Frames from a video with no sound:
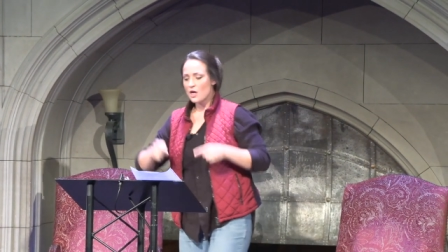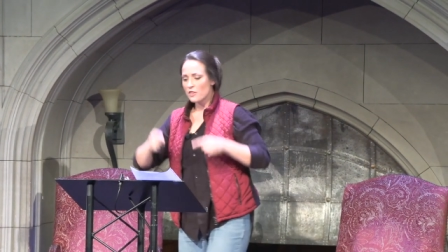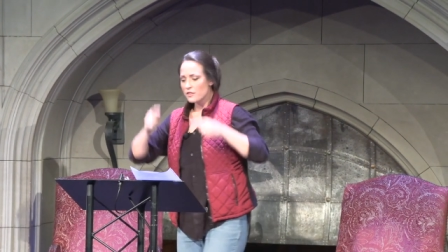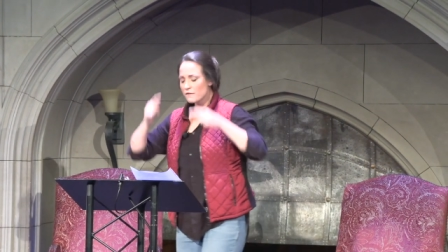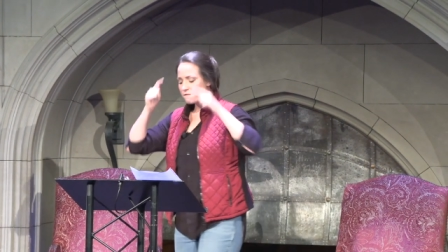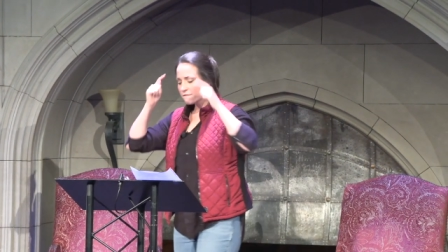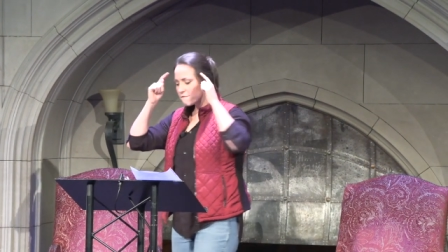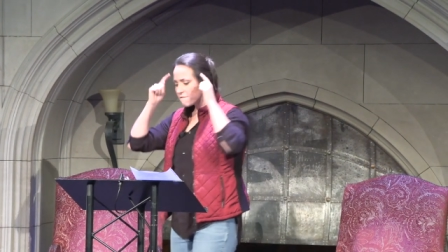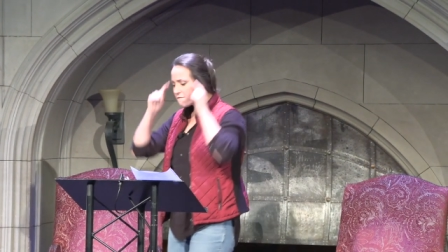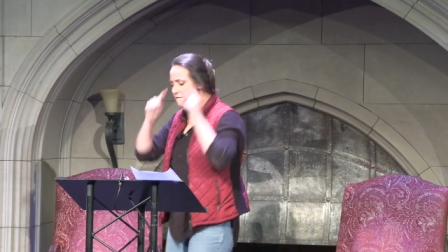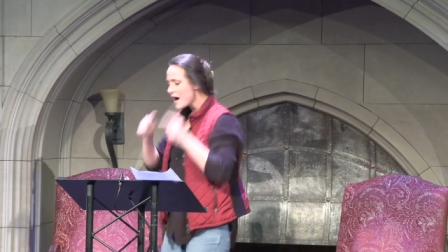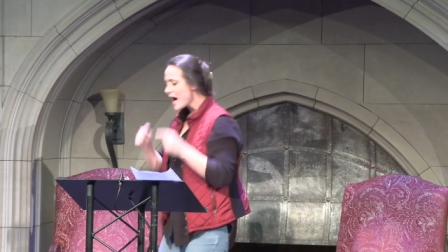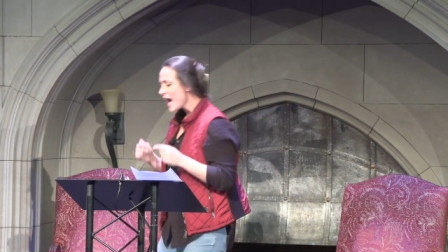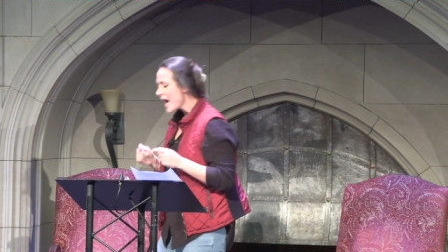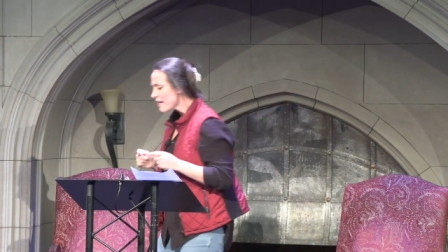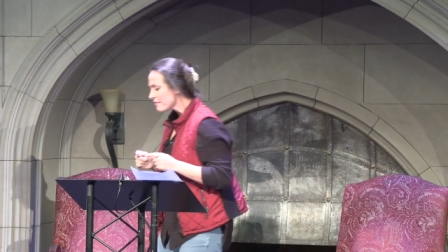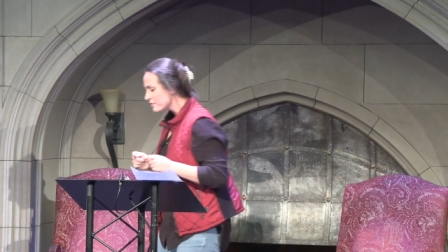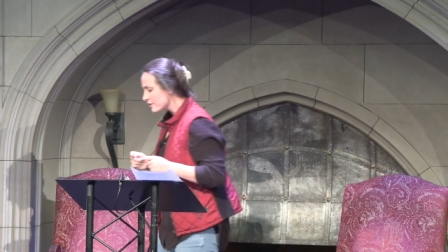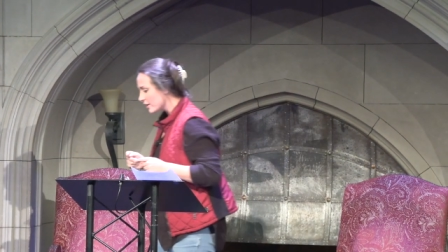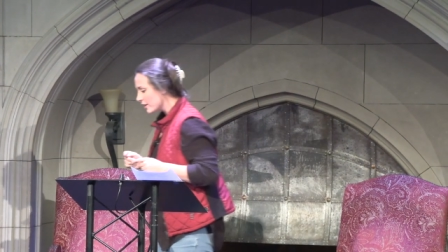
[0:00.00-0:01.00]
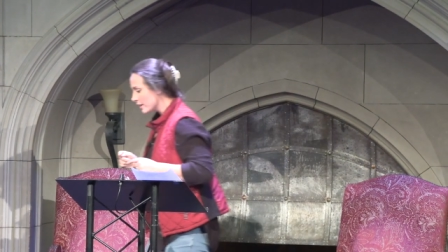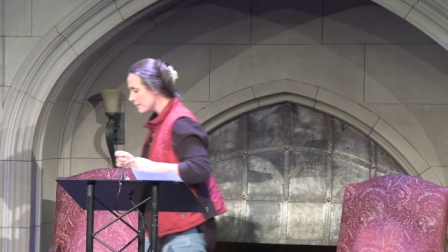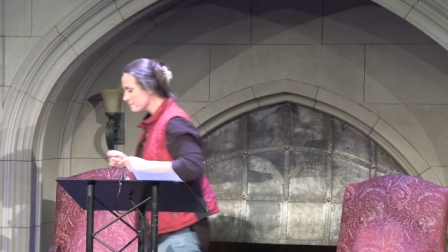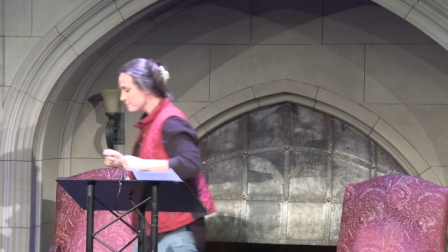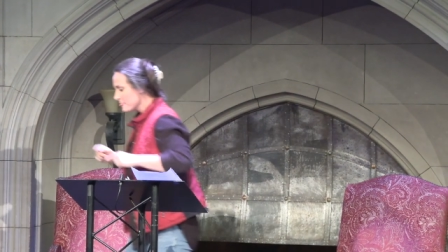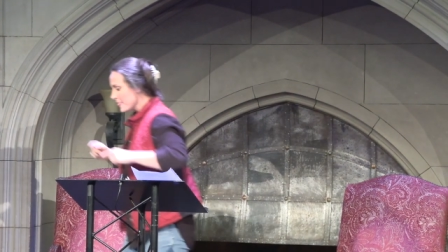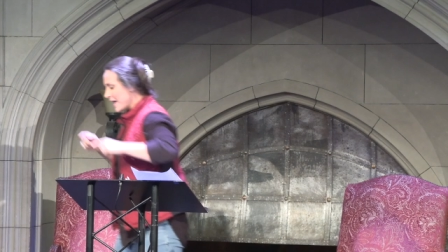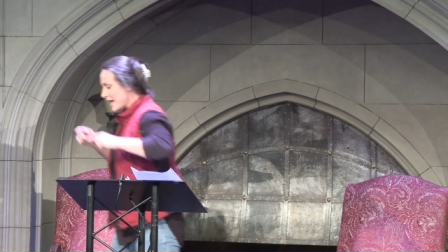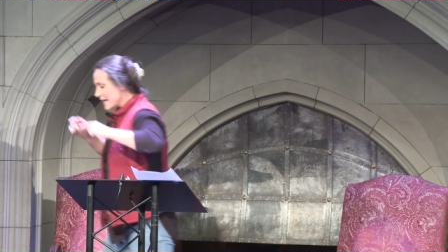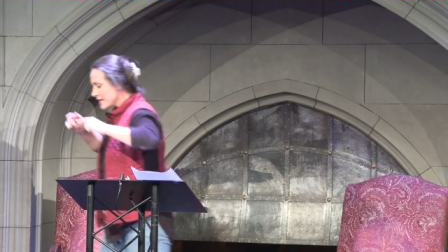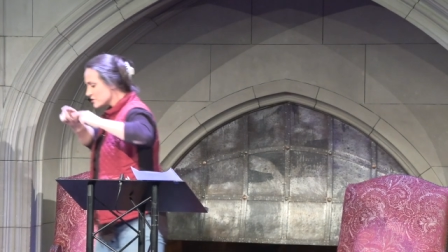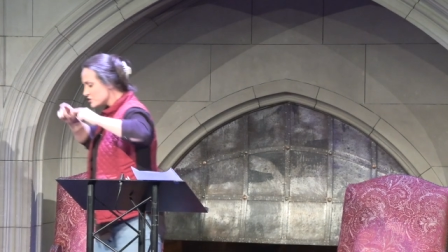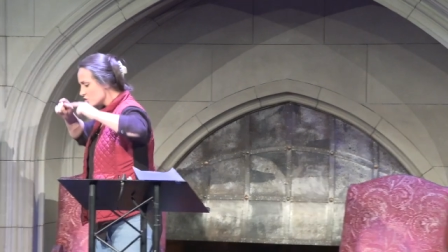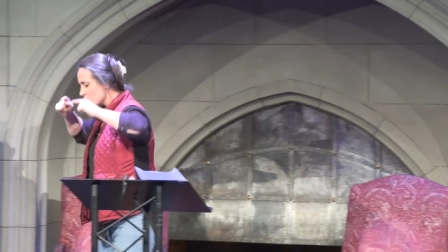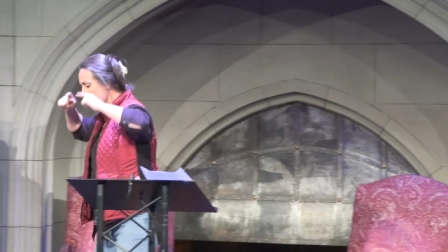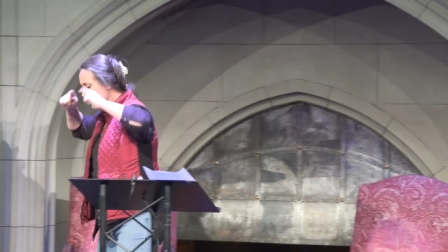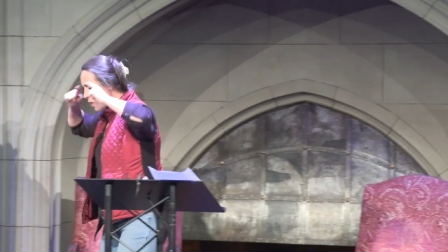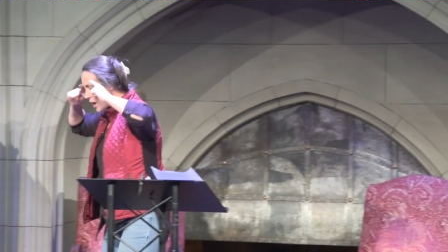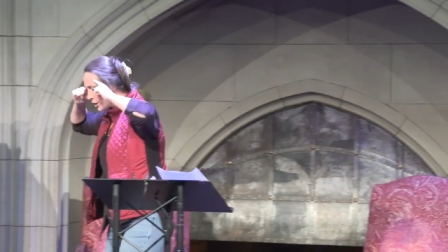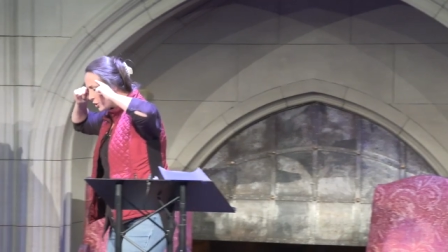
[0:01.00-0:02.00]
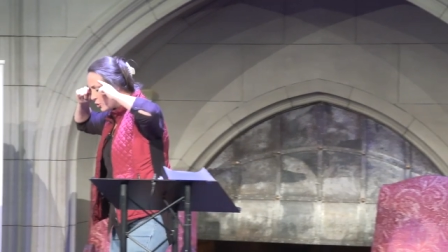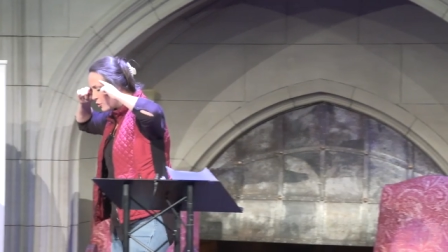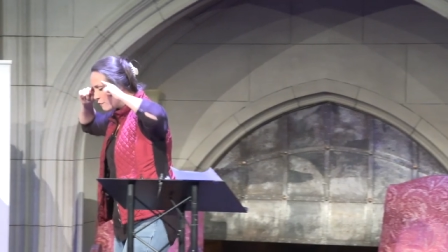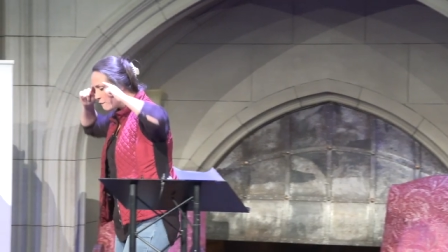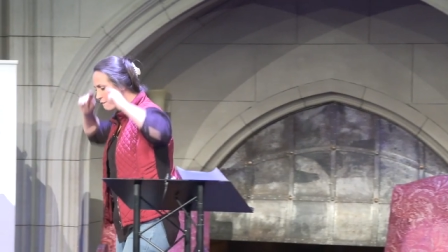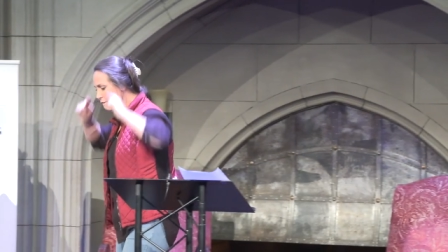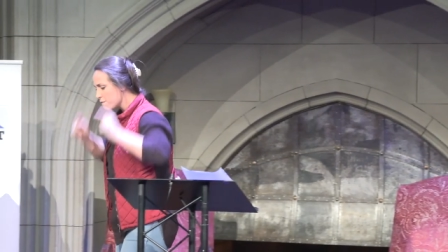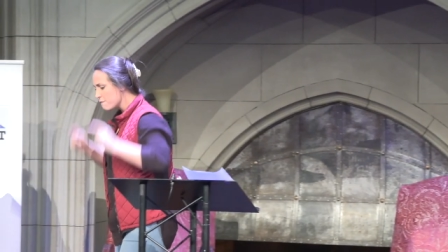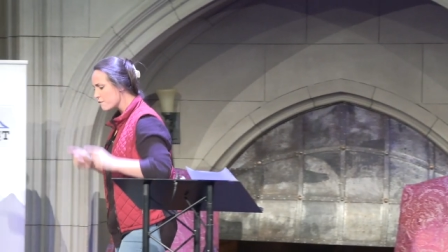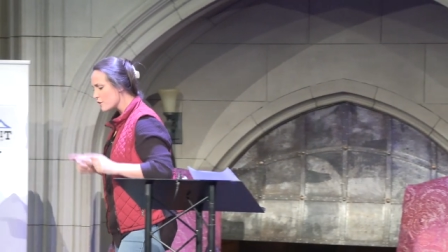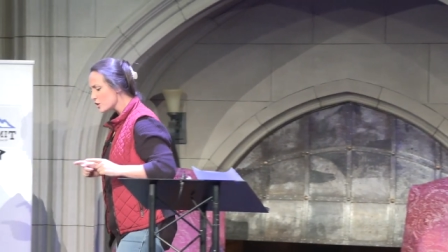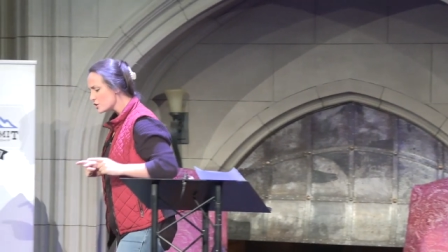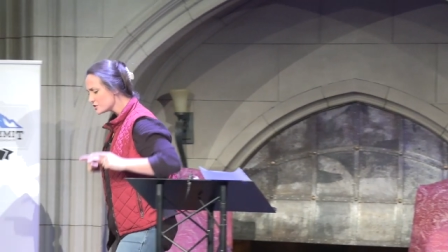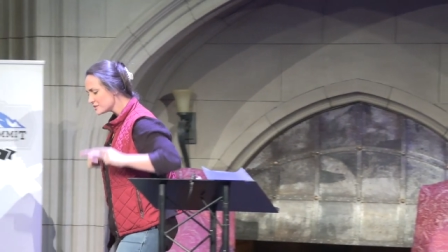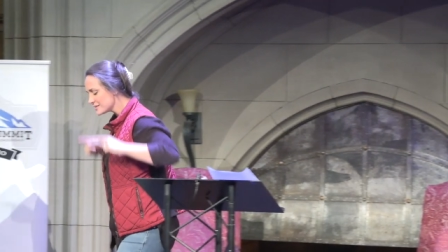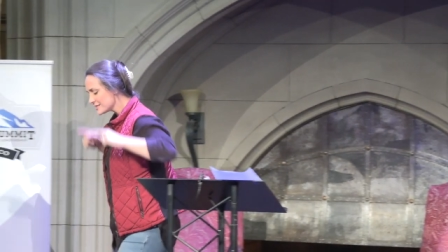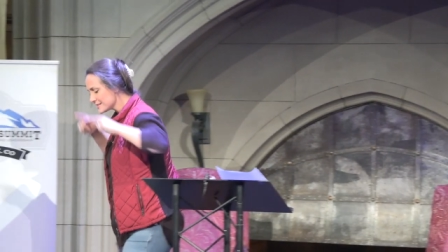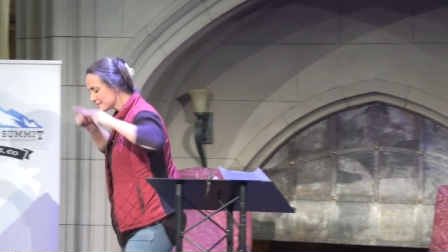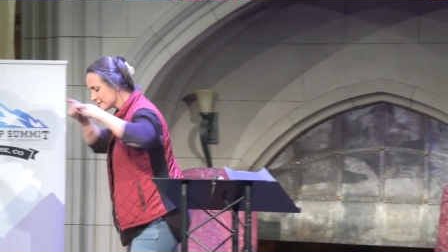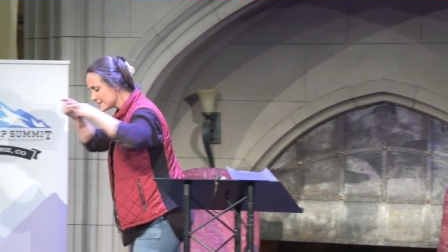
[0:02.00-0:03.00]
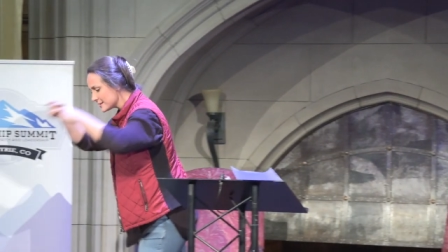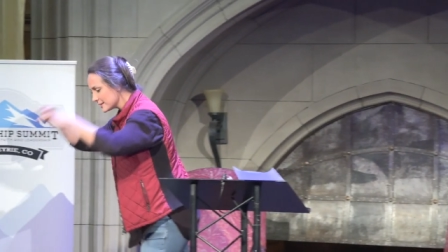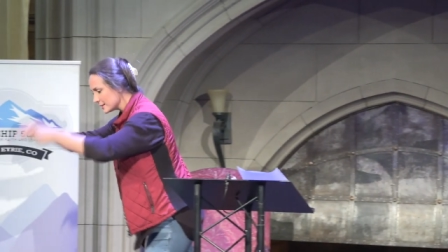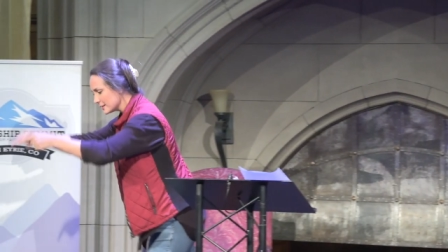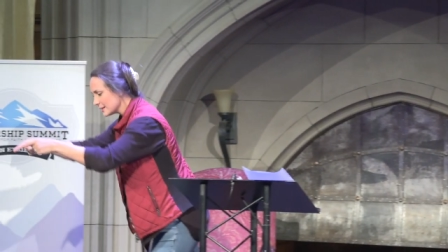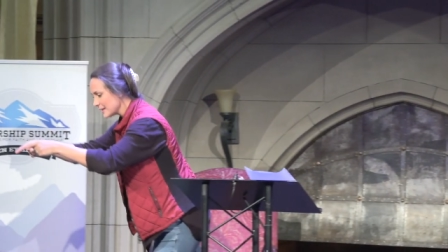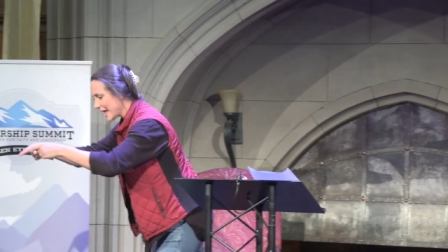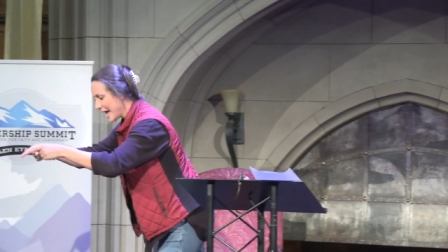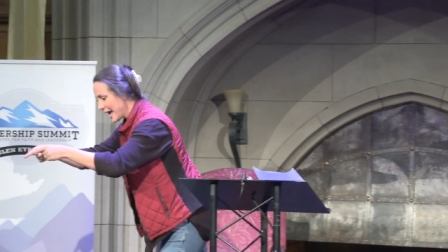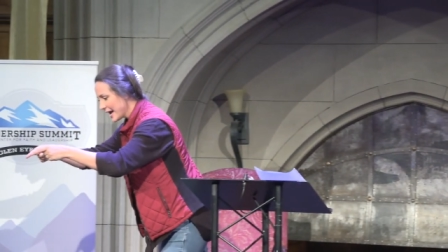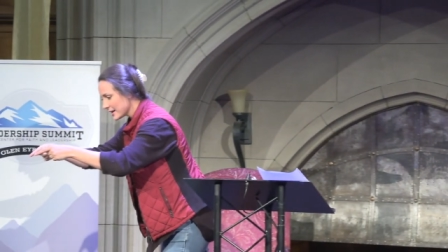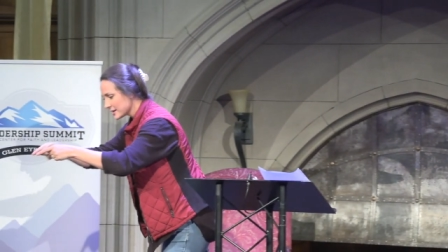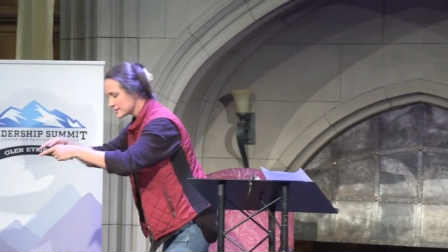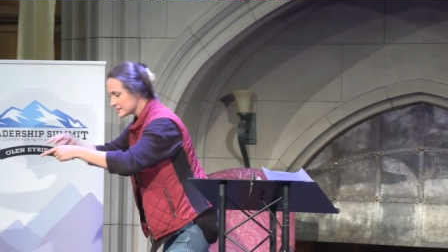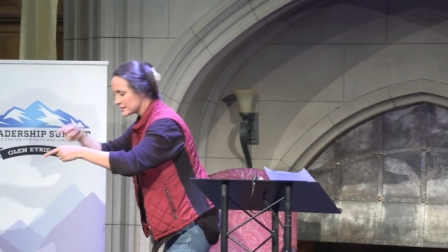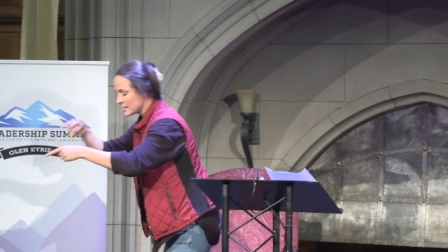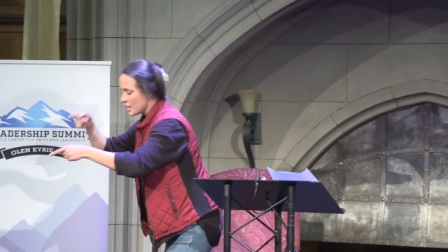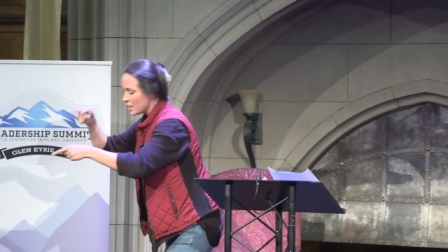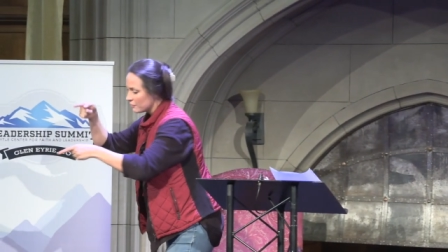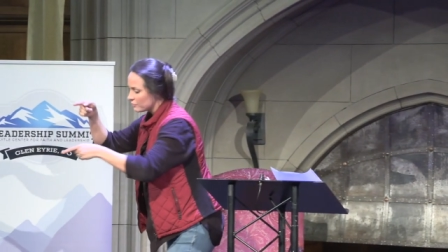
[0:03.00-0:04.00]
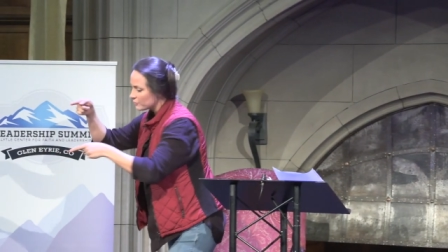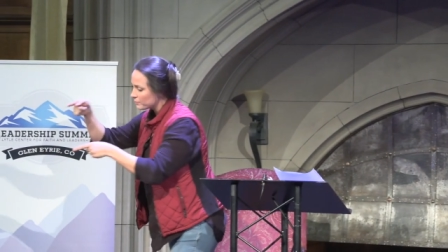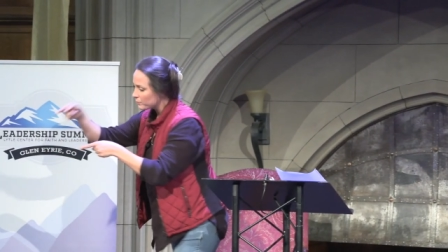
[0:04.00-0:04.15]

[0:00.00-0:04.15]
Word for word: The father is the one who first selects the